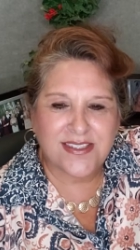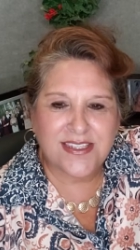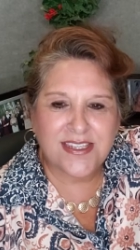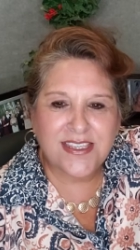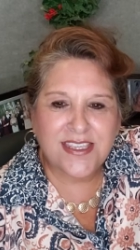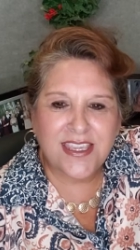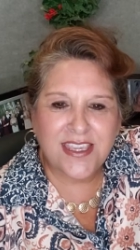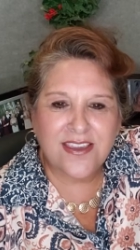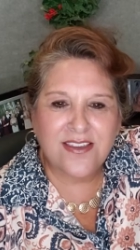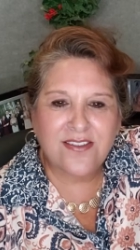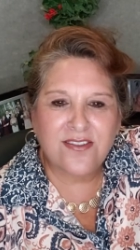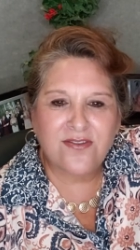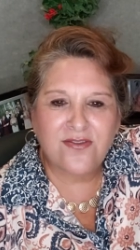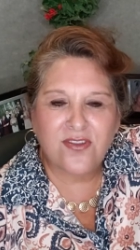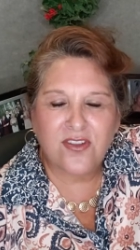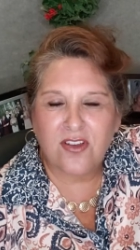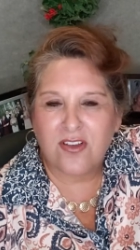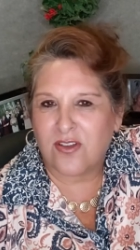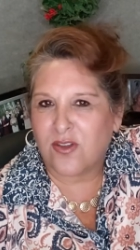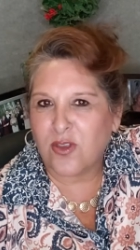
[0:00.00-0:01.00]
to
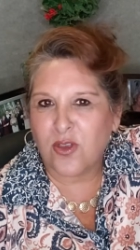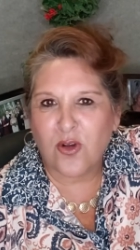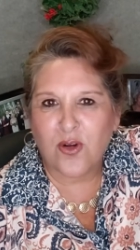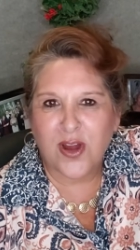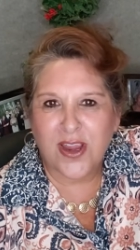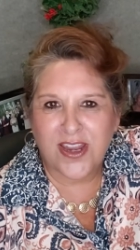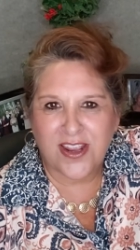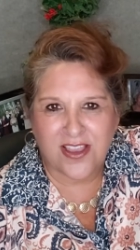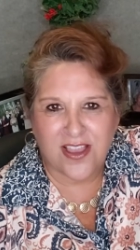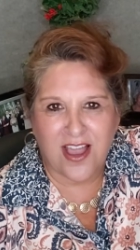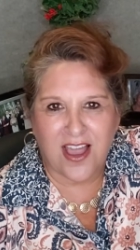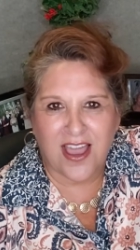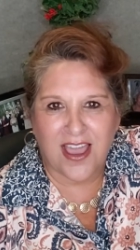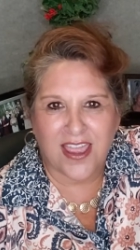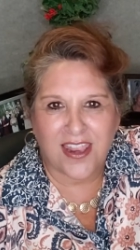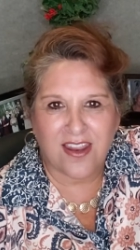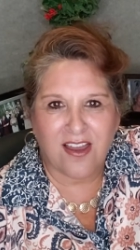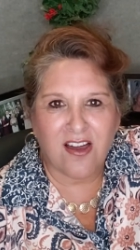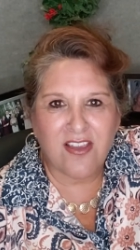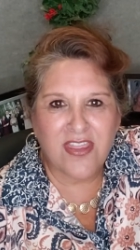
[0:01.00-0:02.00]
give glory to
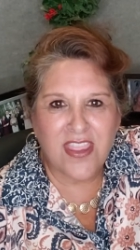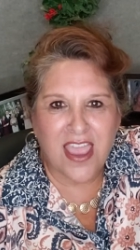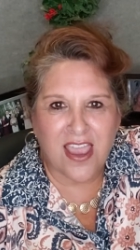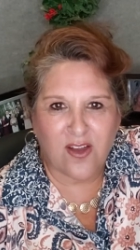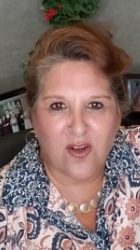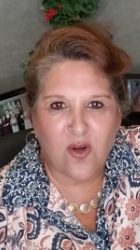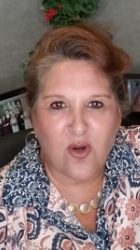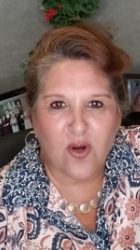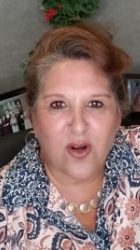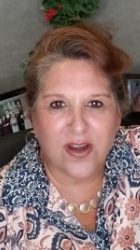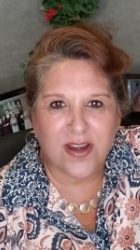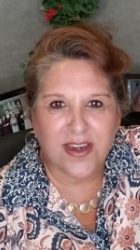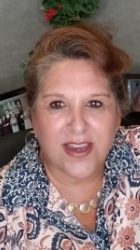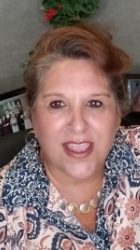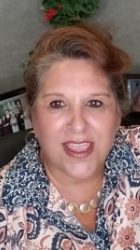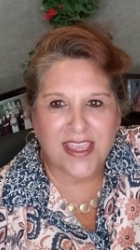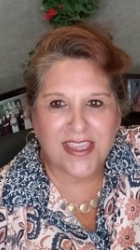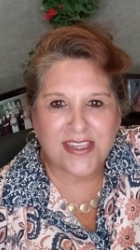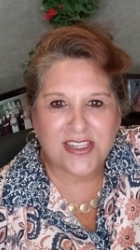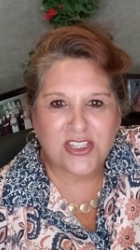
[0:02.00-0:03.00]
God on that court
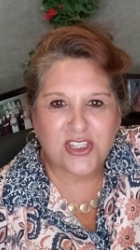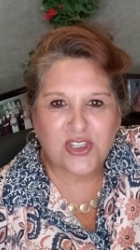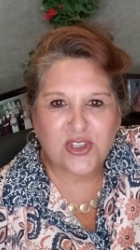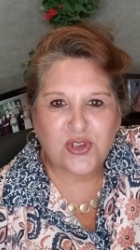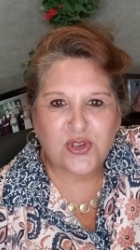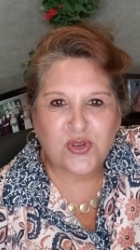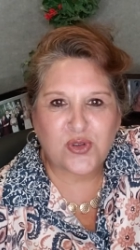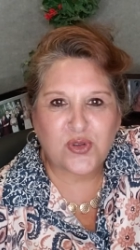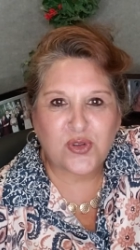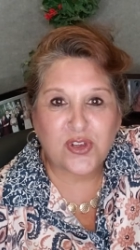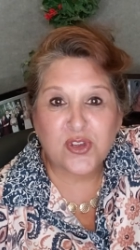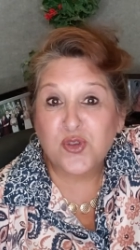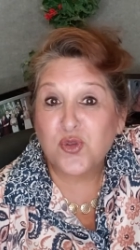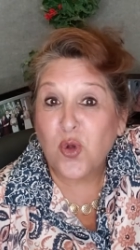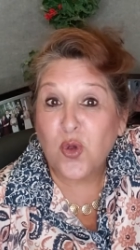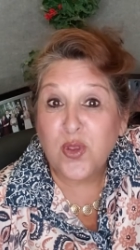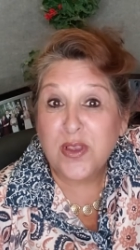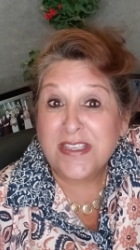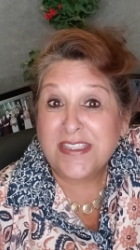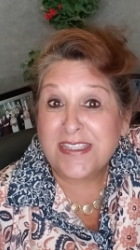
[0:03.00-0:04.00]
and to
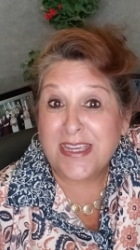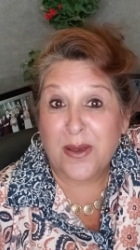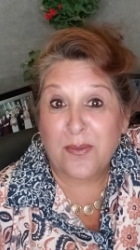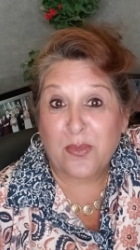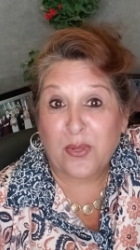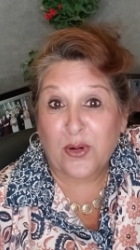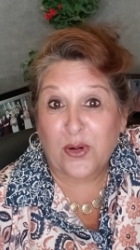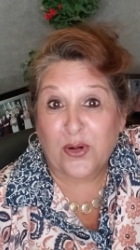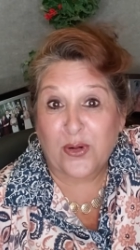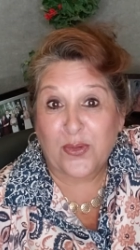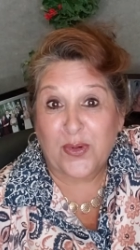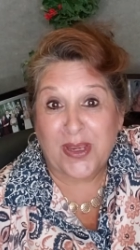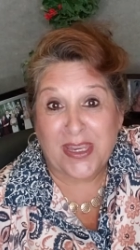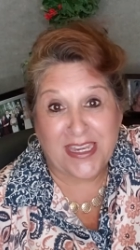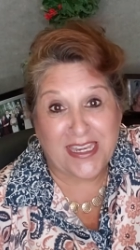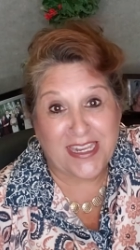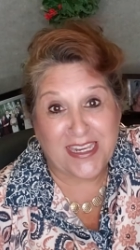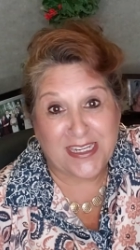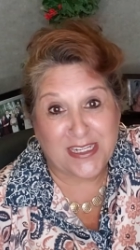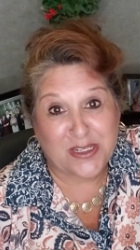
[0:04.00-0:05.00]
control his temper when
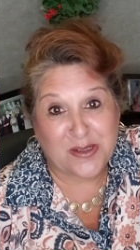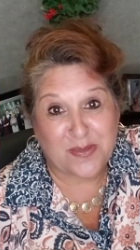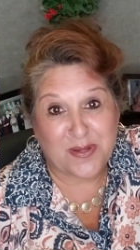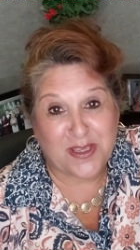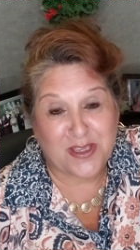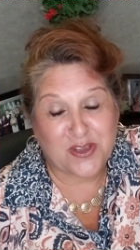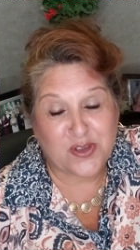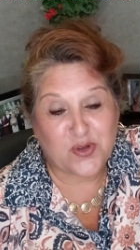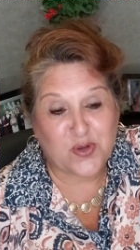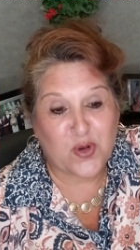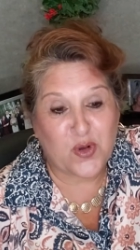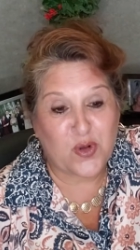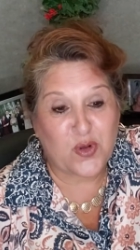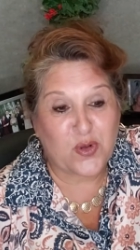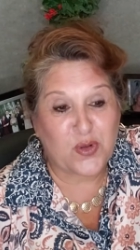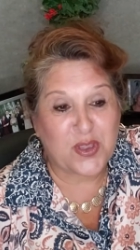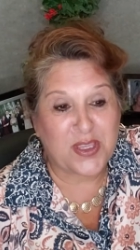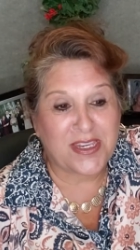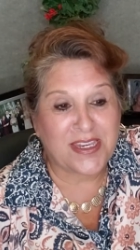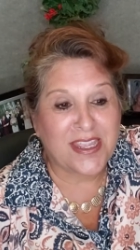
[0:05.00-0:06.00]
it needed to be
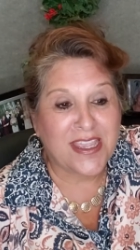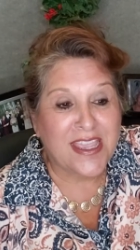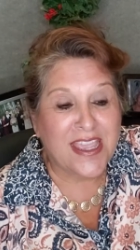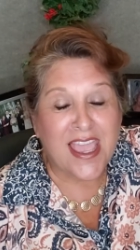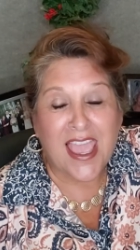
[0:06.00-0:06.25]
controlled and,